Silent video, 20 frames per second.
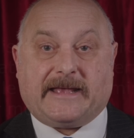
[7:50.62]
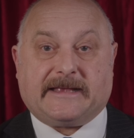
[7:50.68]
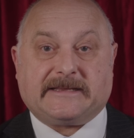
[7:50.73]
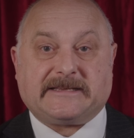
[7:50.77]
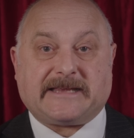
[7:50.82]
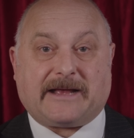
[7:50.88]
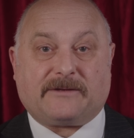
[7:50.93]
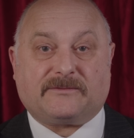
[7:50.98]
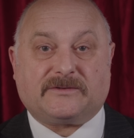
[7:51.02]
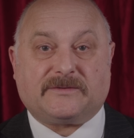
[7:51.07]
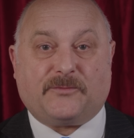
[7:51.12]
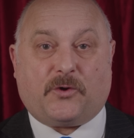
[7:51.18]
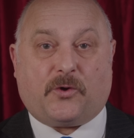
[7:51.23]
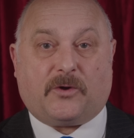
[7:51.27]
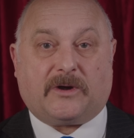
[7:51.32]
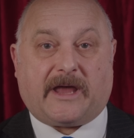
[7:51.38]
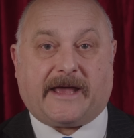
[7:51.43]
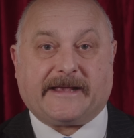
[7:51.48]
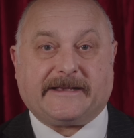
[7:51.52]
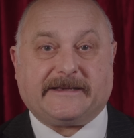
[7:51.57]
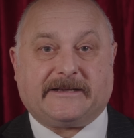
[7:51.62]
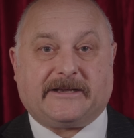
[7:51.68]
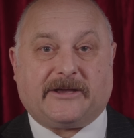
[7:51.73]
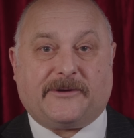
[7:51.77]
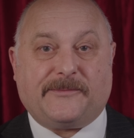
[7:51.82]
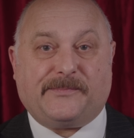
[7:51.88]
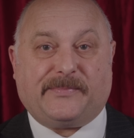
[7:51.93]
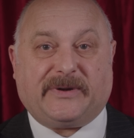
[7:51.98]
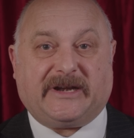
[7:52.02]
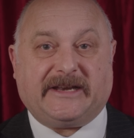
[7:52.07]
Sounds more like
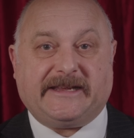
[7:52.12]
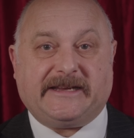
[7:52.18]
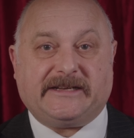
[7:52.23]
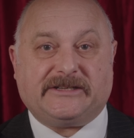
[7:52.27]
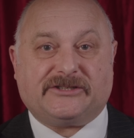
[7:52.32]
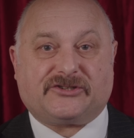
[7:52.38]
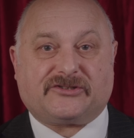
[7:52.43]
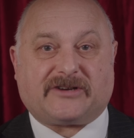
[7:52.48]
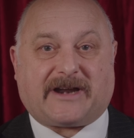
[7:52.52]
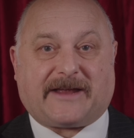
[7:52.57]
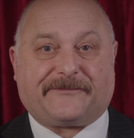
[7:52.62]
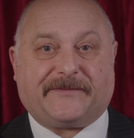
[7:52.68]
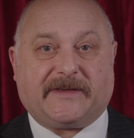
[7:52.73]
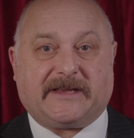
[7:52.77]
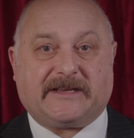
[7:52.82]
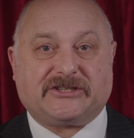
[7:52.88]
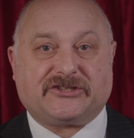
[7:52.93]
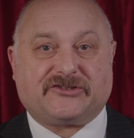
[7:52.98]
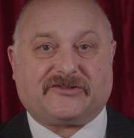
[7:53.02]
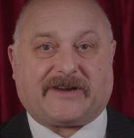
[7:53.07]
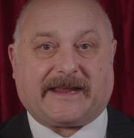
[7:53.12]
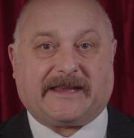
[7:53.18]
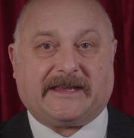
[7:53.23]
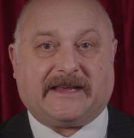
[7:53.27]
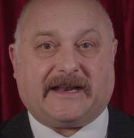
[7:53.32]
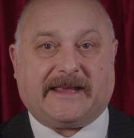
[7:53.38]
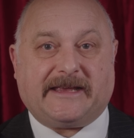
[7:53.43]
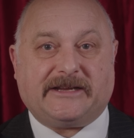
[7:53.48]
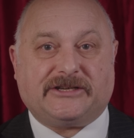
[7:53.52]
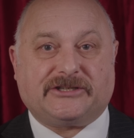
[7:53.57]
complete traffic
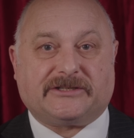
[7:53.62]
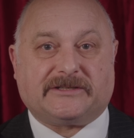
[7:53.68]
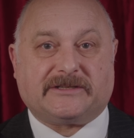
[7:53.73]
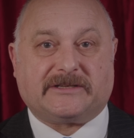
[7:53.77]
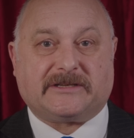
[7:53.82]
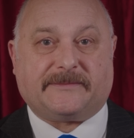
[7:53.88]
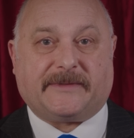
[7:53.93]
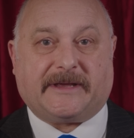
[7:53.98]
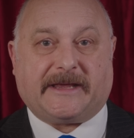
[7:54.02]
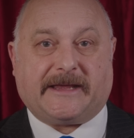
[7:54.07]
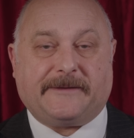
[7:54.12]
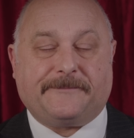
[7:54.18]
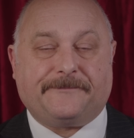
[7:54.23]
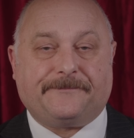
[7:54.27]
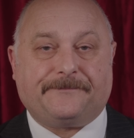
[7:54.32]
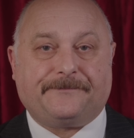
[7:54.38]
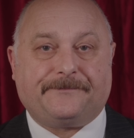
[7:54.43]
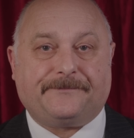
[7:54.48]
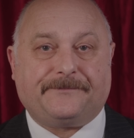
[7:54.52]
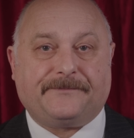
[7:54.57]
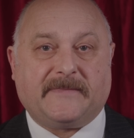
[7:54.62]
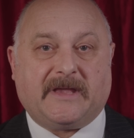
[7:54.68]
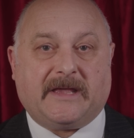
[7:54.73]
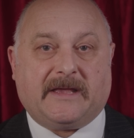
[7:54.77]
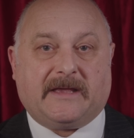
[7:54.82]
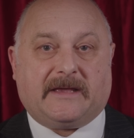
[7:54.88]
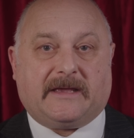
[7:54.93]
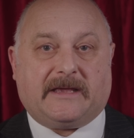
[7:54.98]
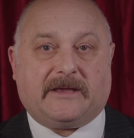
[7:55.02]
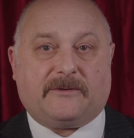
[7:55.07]
strangulation to me.
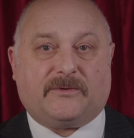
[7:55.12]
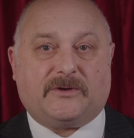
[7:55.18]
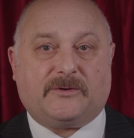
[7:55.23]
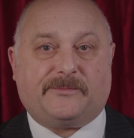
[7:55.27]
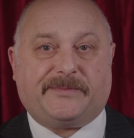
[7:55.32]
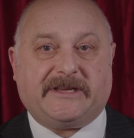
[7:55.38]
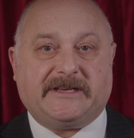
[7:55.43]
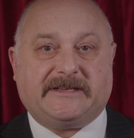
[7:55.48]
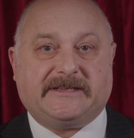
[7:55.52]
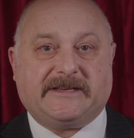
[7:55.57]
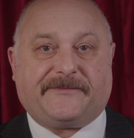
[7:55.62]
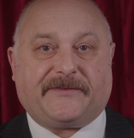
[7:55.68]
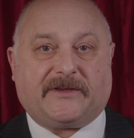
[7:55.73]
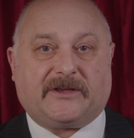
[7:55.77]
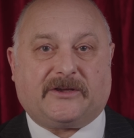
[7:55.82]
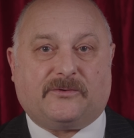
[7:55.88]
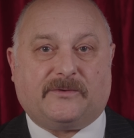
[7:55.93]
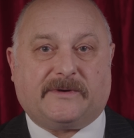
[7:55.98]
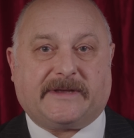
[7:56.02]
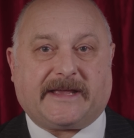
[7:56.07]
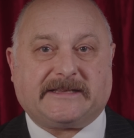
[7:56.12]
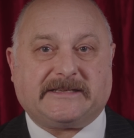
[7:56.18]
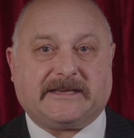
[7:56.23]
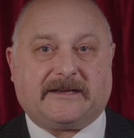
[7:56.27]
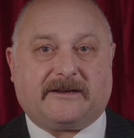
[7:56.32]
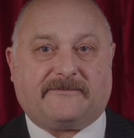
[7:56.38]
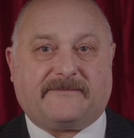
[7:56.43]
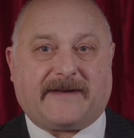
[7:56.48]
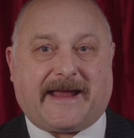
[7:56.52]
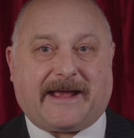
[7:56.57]
It will be difficult
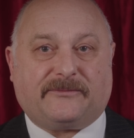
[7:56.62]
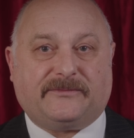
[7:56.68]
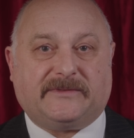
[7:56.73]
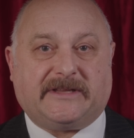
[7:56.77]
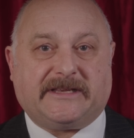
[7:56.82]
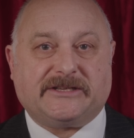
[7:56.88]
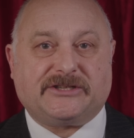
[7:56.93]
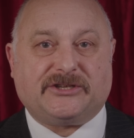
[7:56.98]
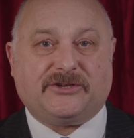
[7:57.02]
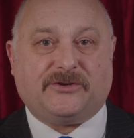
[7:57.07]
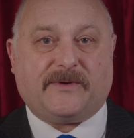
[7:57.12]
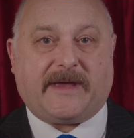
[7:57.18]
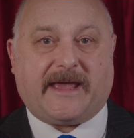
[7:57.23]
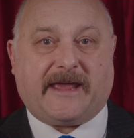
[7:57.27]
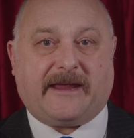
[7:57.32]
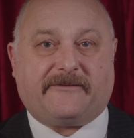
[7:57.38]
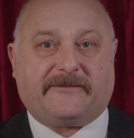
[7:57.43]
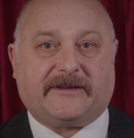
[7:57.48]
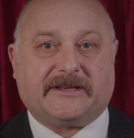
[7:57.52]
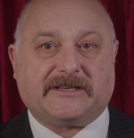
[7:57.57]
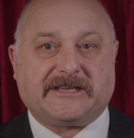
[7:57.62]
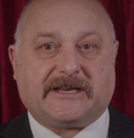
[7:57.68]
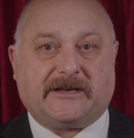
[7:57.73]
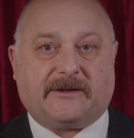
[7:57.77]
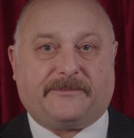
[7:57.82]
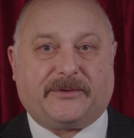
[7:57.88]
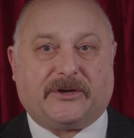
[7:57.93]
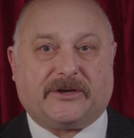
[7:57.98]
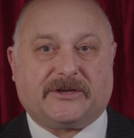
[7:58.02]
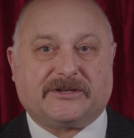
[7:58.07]
getting around these new areas in
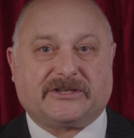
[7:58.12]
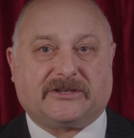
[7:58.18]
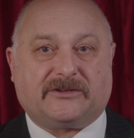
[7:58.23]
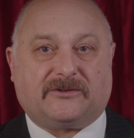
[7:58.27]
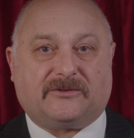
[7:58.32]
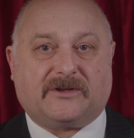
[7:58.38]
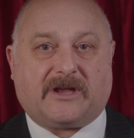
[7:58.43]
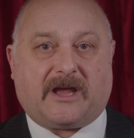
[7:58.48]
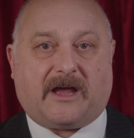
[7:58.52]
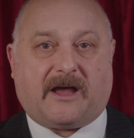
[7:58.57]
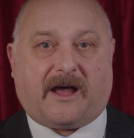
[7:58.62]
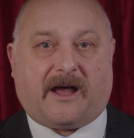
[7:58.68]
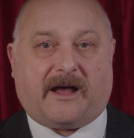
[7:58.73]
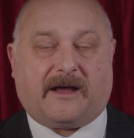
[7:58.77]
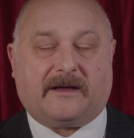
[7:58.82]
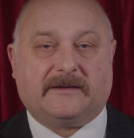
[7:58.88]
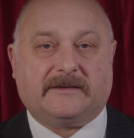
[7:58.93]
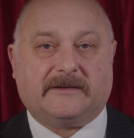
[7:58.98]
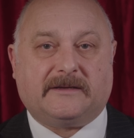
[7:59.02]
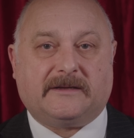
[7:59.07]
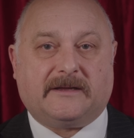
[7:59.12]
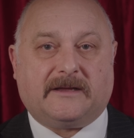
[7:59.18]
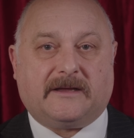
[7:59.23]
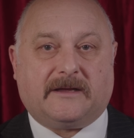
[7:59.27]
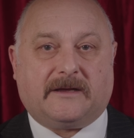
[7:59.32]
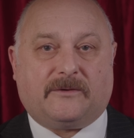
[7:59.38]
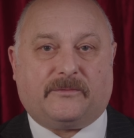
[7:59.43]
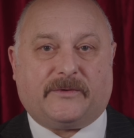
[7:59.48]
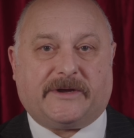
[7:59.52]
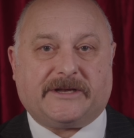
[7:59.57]
a personal car,
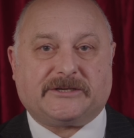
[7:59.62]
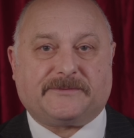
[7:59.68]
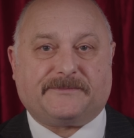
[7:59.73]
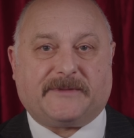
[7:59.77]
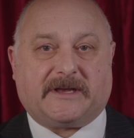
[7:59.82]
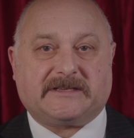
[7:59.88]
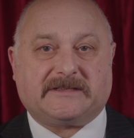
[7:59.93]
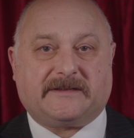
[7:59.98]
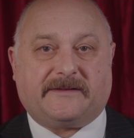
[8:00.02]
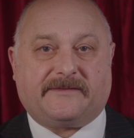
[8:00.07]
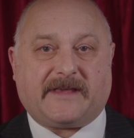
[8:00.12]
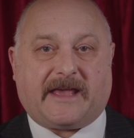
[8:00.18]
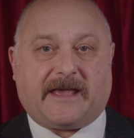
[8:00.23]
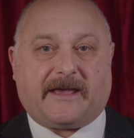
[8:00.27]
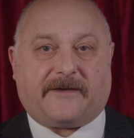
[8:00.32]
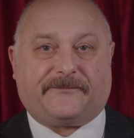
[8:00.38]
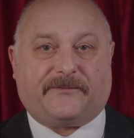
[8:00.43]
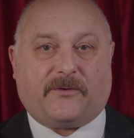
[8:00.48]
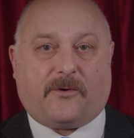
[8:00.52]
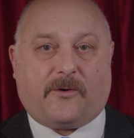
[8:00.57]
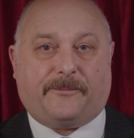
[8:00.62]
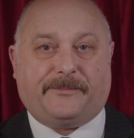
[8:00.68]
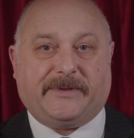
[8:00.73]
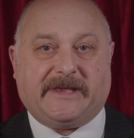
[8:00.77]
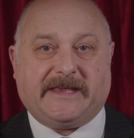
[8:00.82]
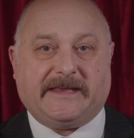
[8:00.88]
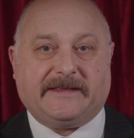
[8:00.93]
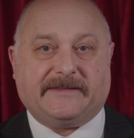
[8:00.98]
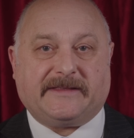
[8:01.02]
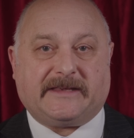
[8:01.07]
which must therefore
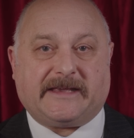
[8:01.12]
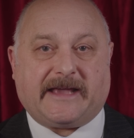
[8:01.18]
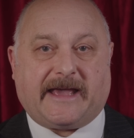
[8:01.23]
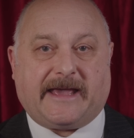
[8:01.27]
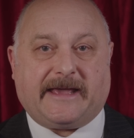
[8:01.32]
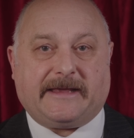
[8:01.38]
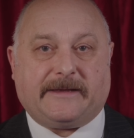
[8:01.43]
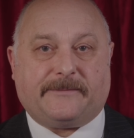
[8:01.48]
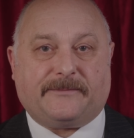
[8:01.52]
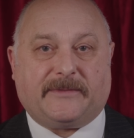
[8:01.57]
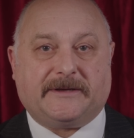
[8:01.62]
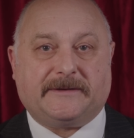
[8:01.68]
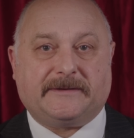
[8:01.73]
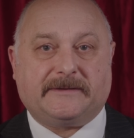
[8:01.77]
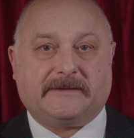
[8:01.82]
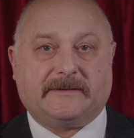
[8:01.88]
be the aim.